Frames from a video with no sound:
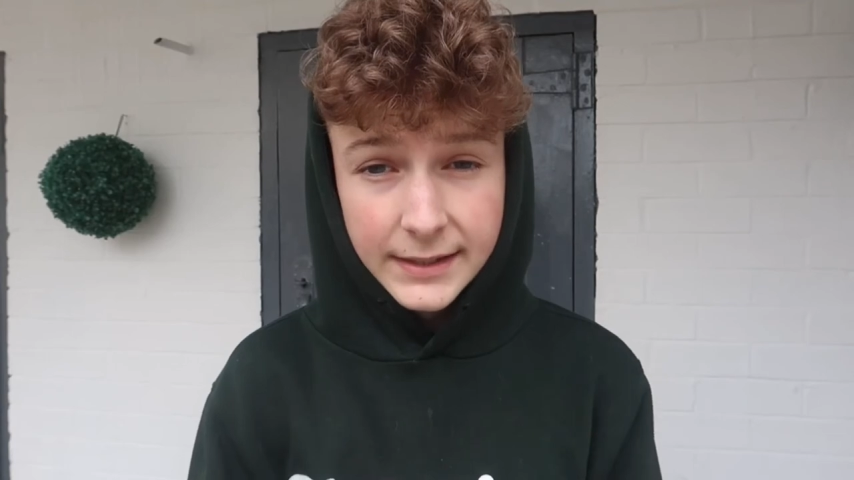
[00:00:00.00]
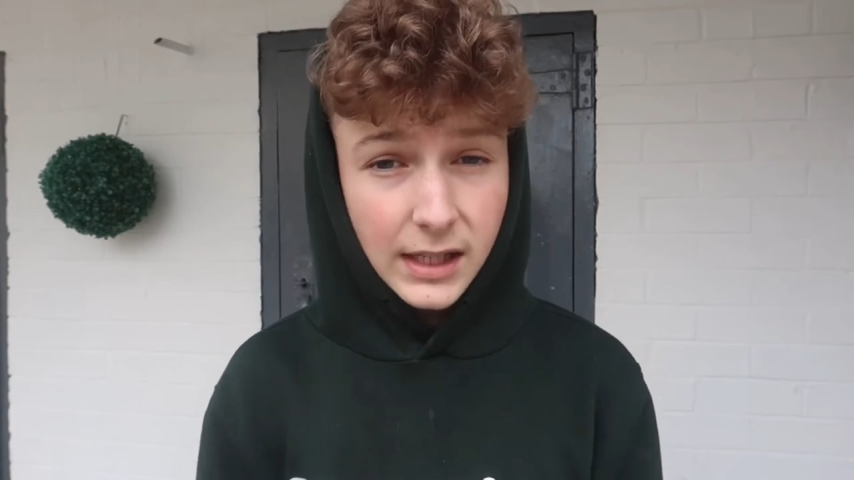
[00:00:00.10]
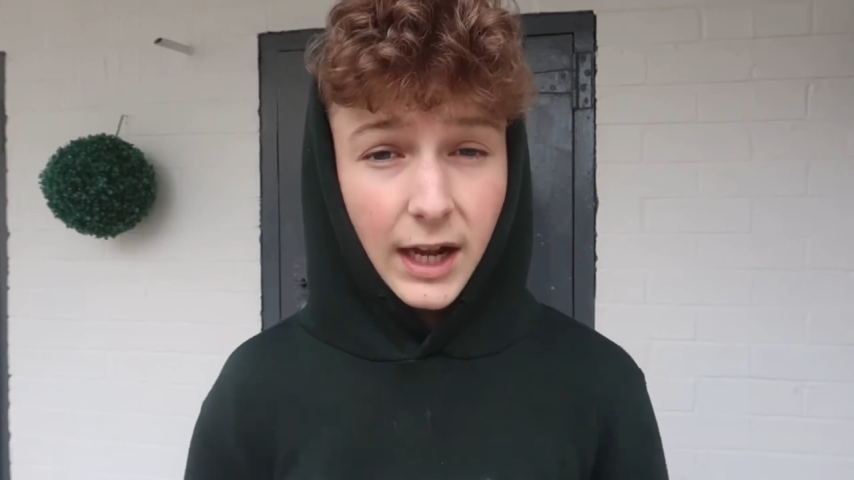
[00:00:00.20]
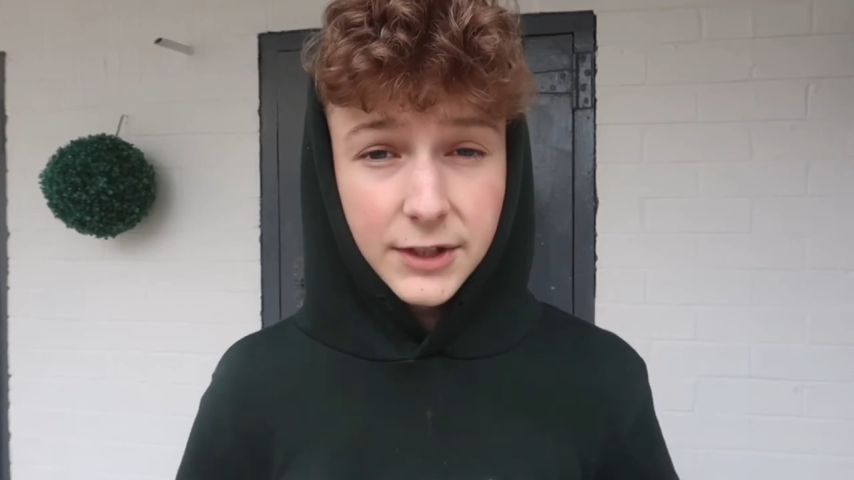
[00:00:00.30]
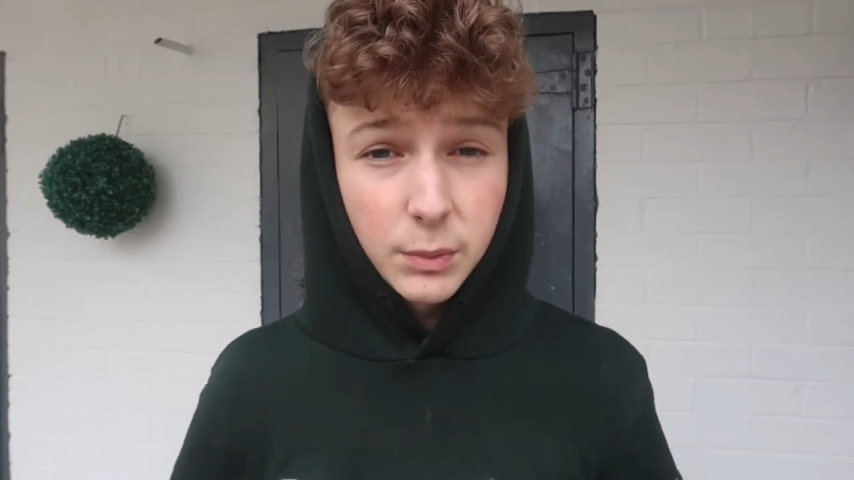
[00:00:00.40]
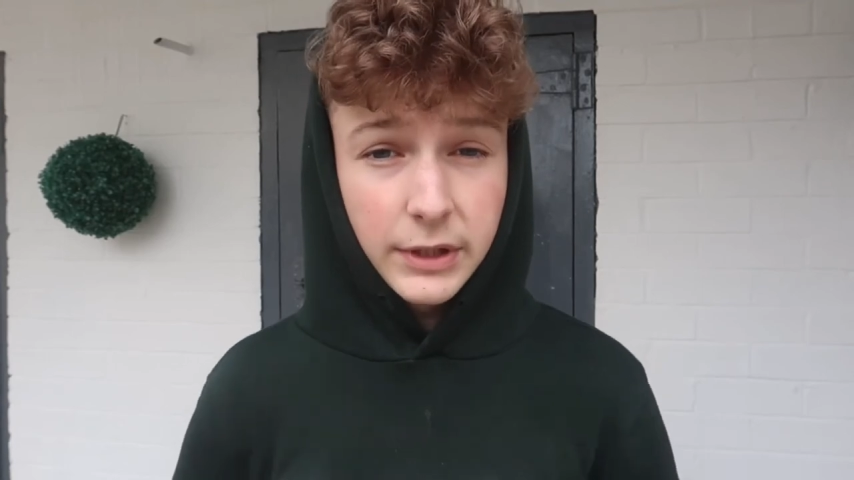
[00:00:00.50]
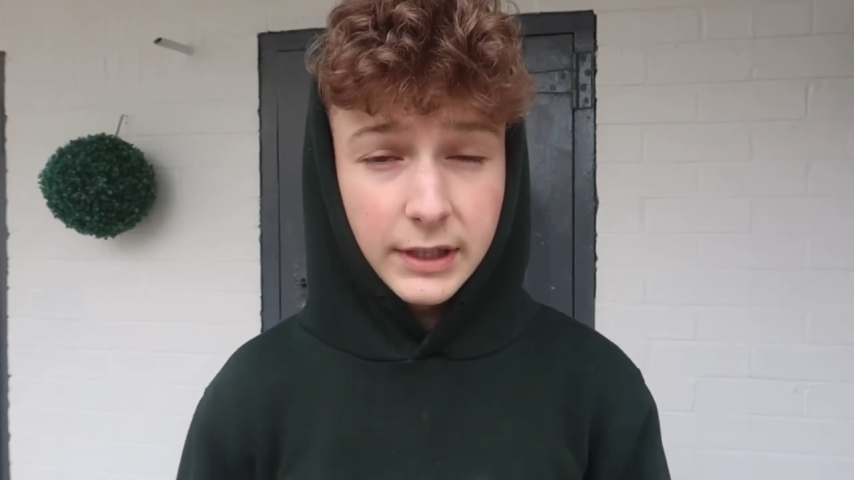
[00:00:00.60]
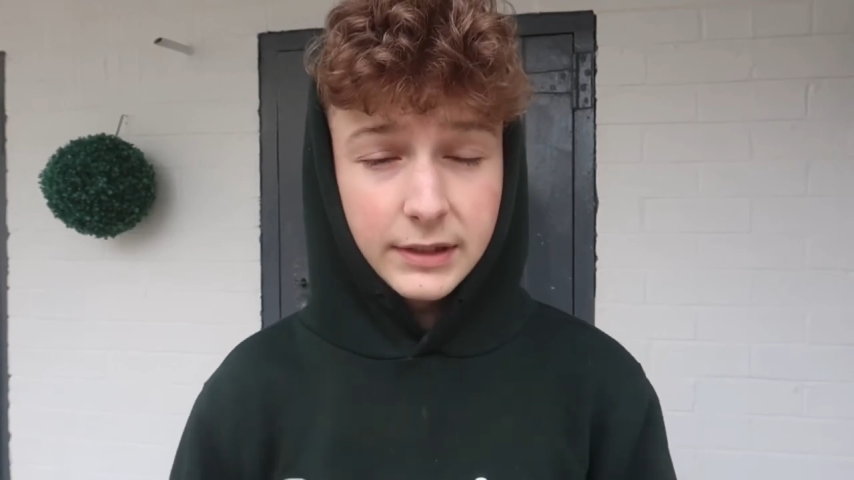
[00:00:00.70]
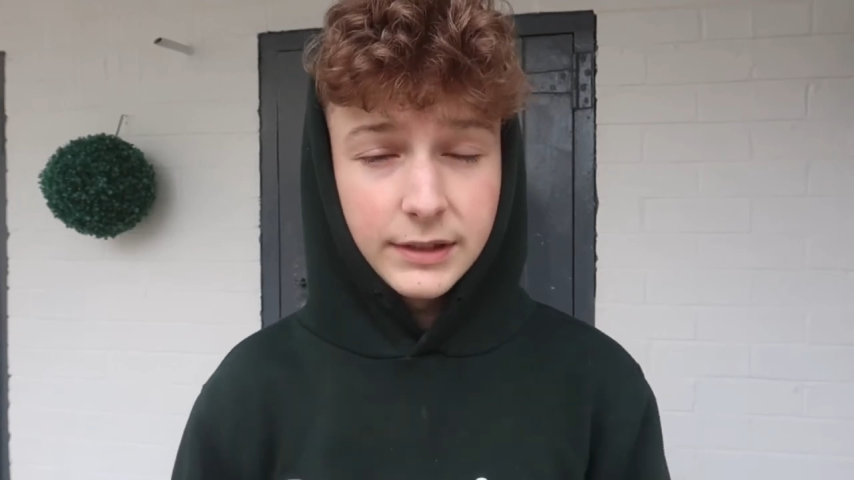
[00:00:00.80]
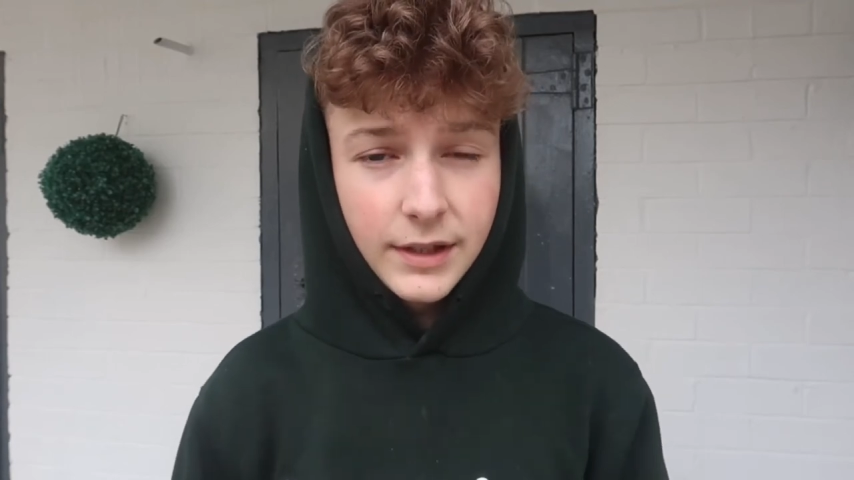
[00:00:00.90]
Delighted with
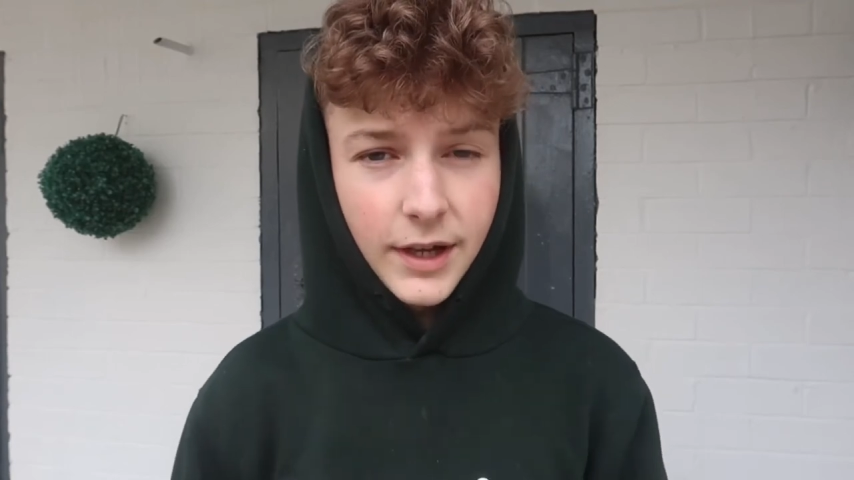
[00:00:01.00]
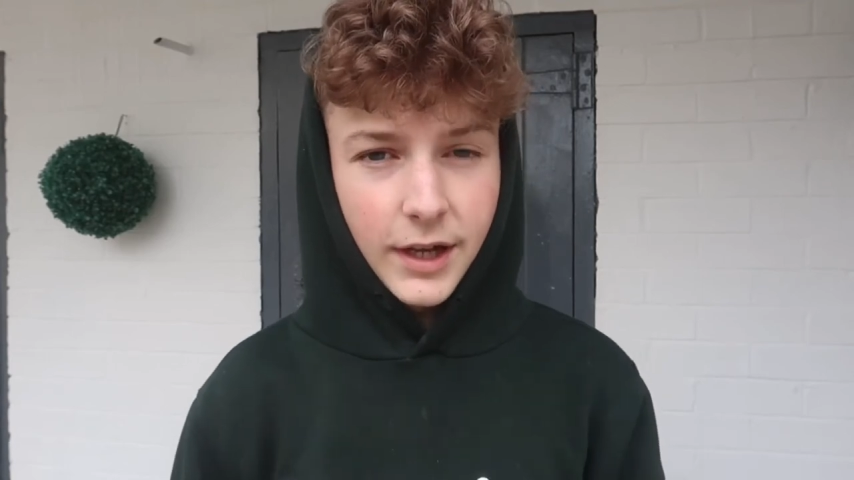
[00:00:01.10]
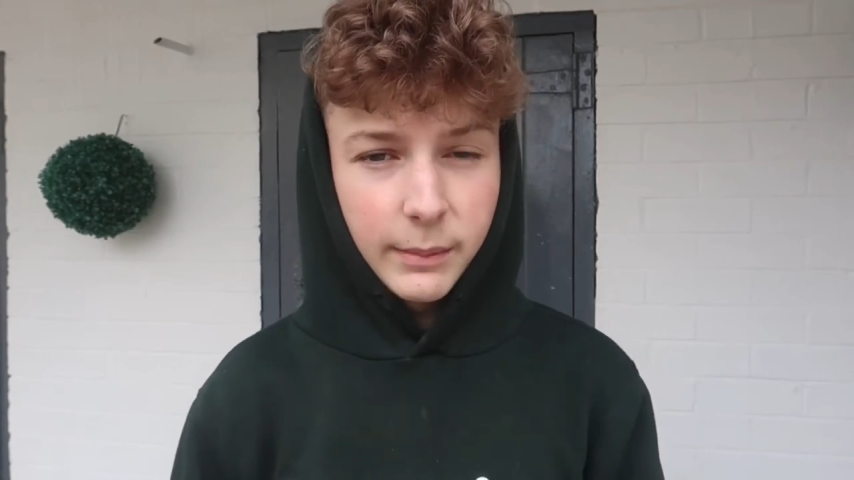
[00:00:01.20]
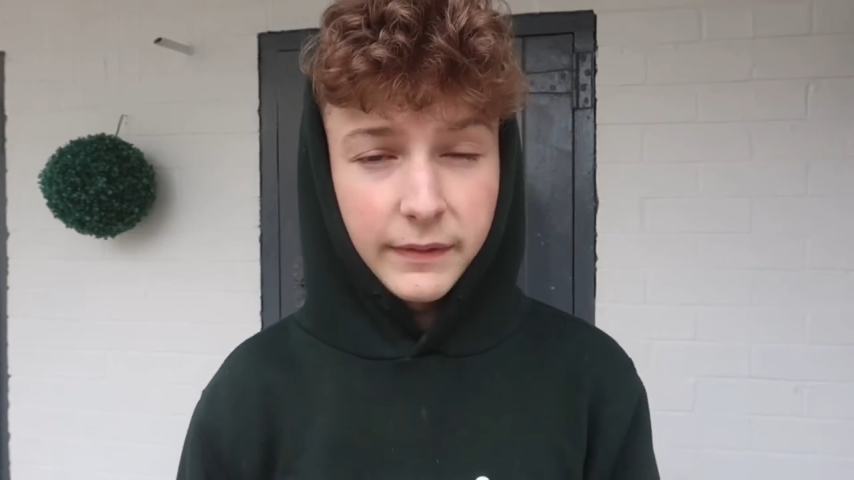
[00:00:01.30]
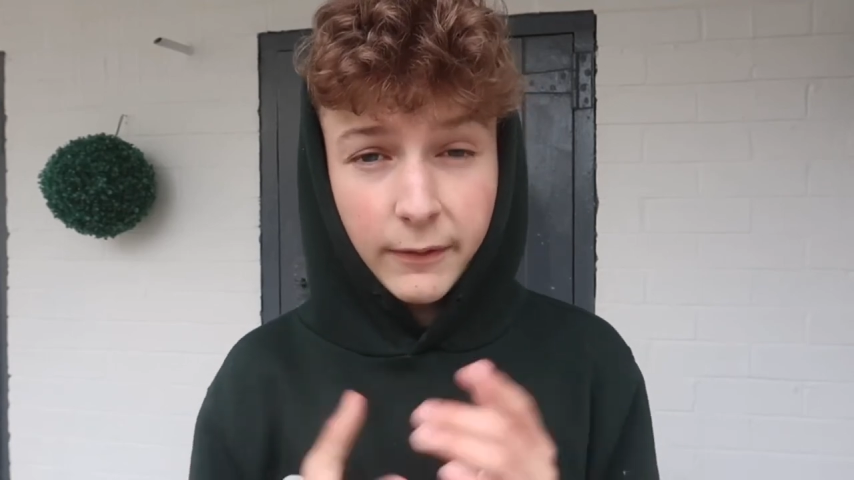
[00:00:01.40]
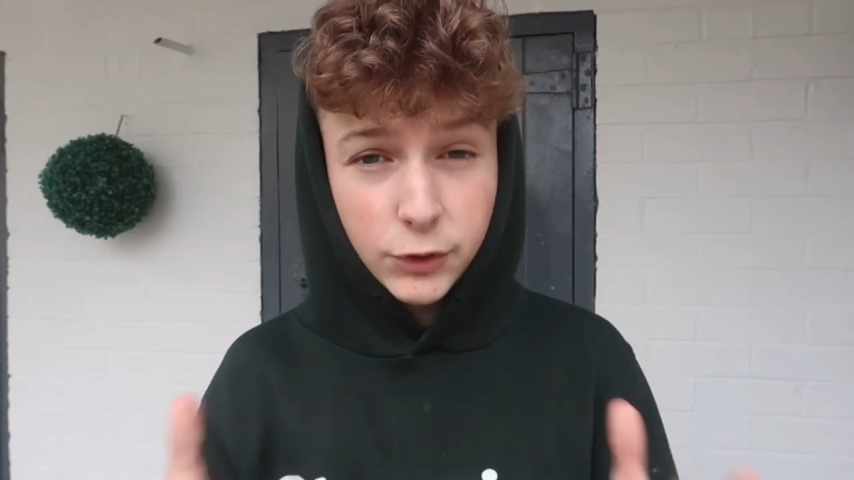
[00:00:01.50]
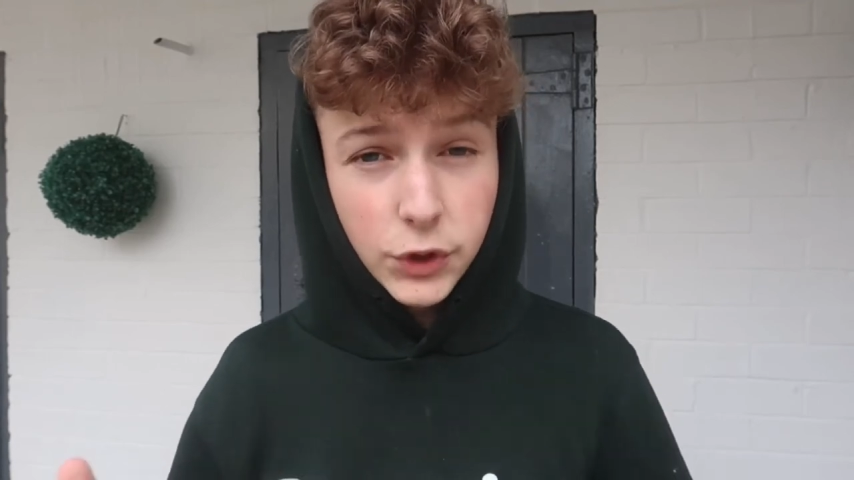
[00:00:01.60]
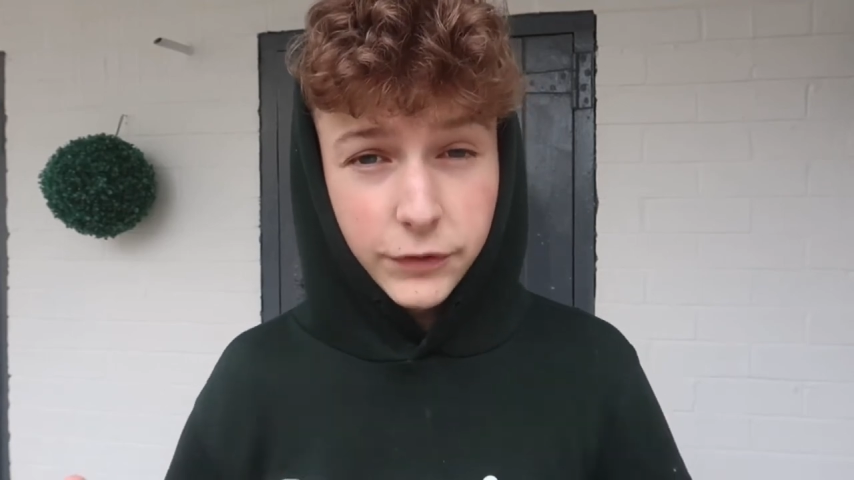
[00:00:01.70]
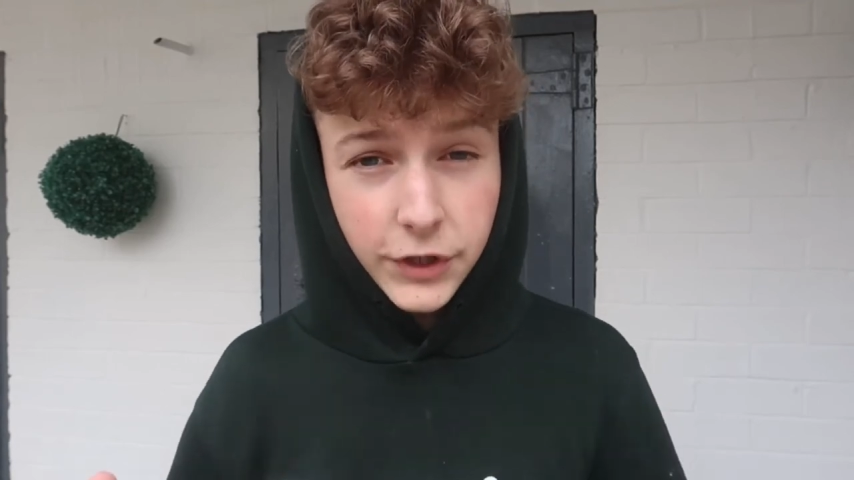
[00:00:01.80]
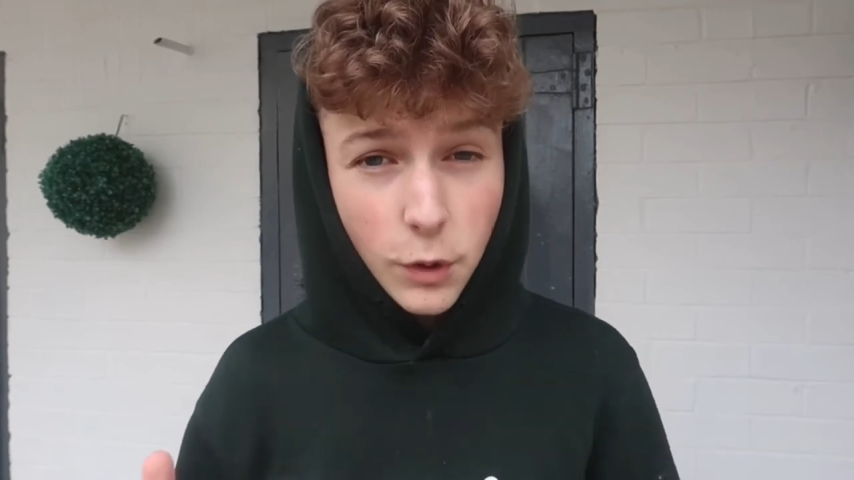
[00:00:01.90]
it. If you haven't
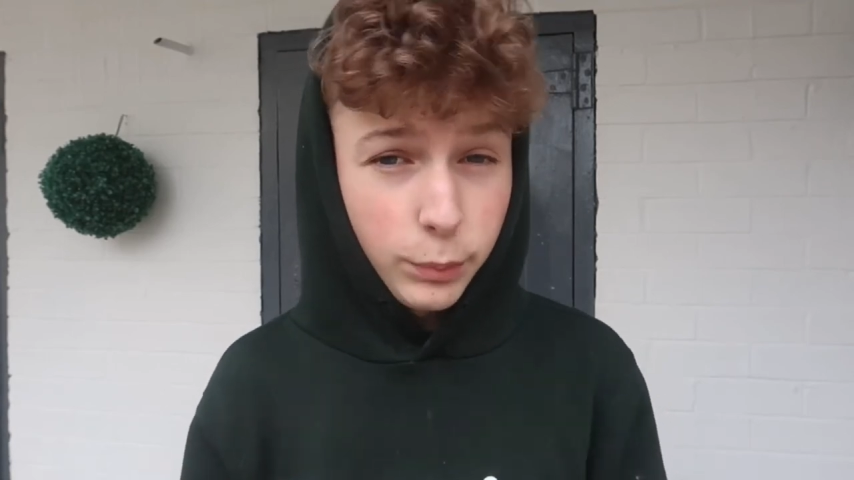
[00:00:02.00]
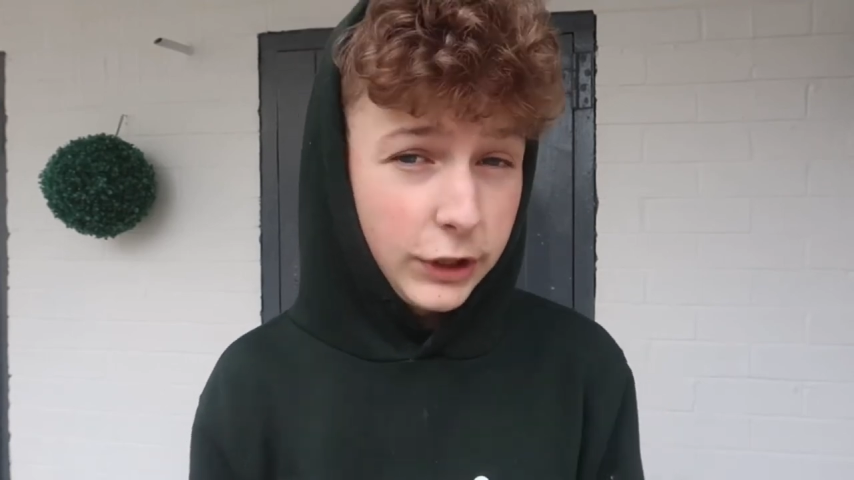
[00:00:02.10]
enjoyed this video,